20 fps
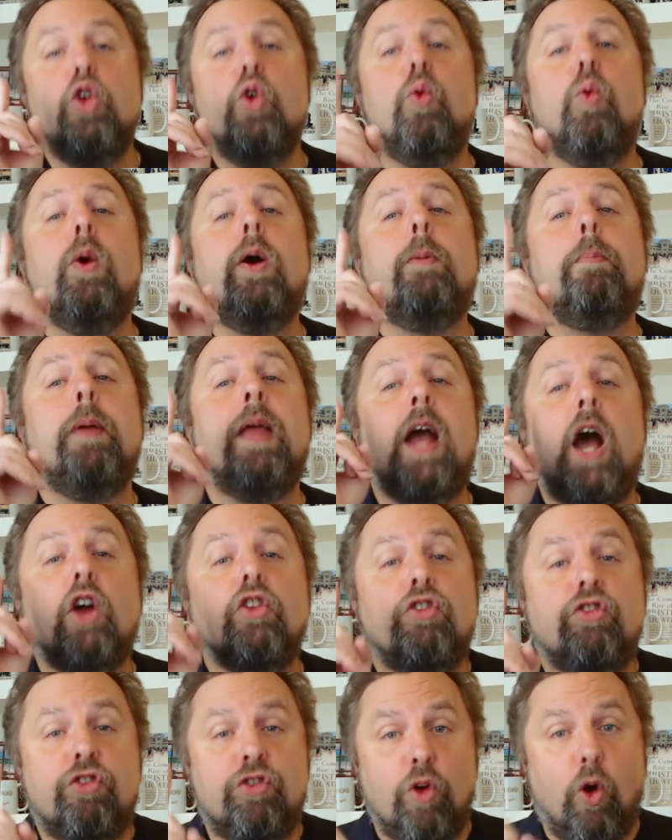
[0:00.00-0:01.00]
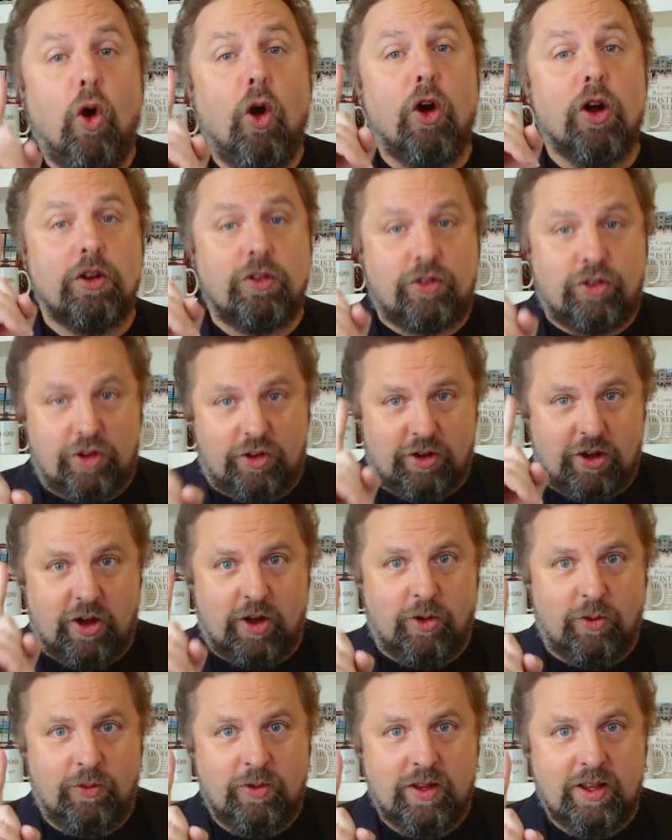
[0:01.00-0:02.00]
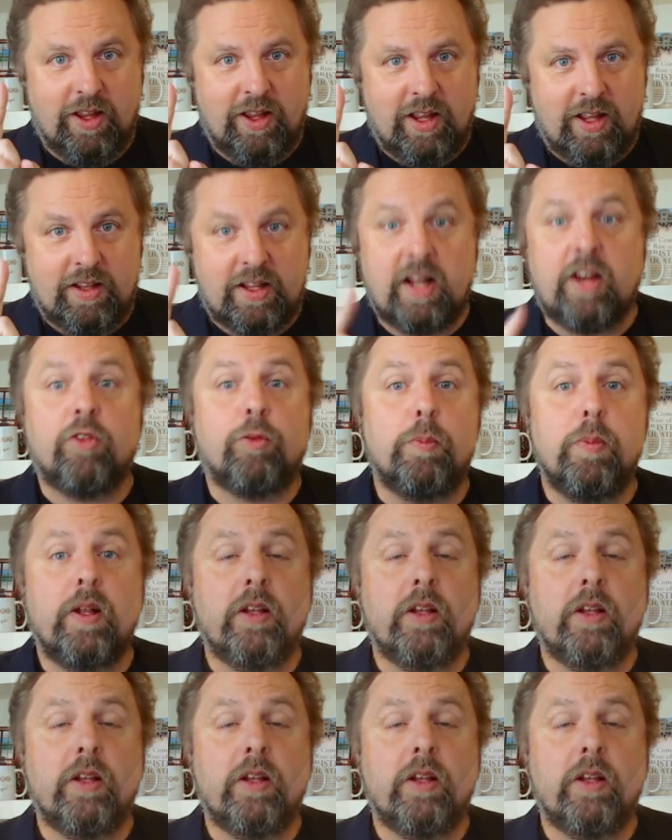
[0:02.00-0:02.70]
you will be assured to know that as